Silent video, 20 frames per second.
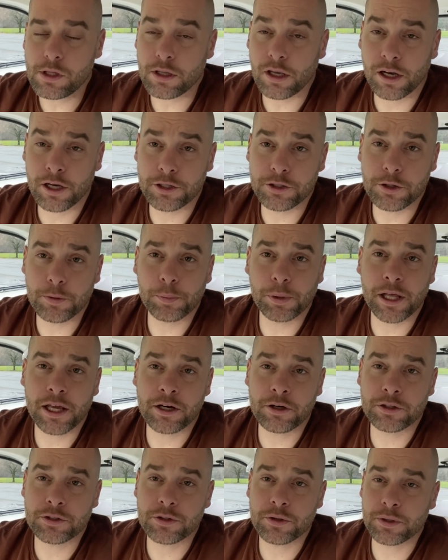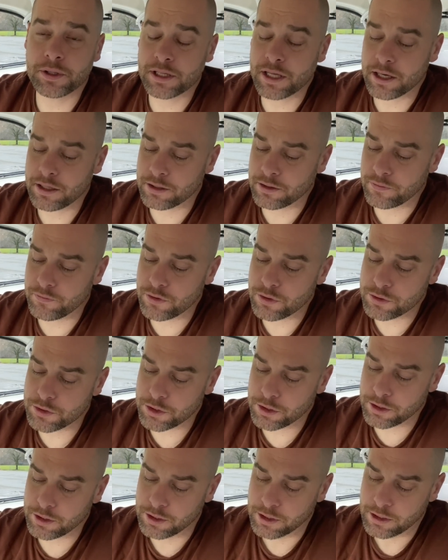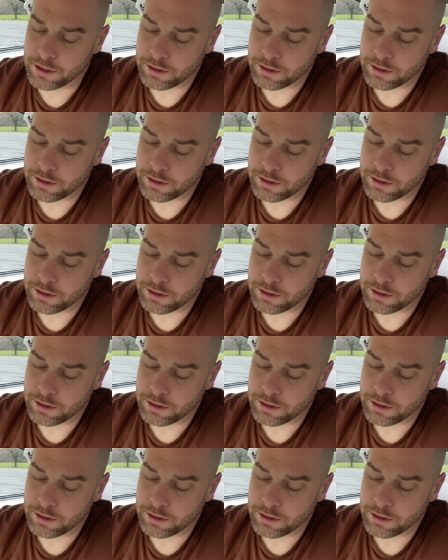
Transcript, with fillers: I do plan on doing that in the future.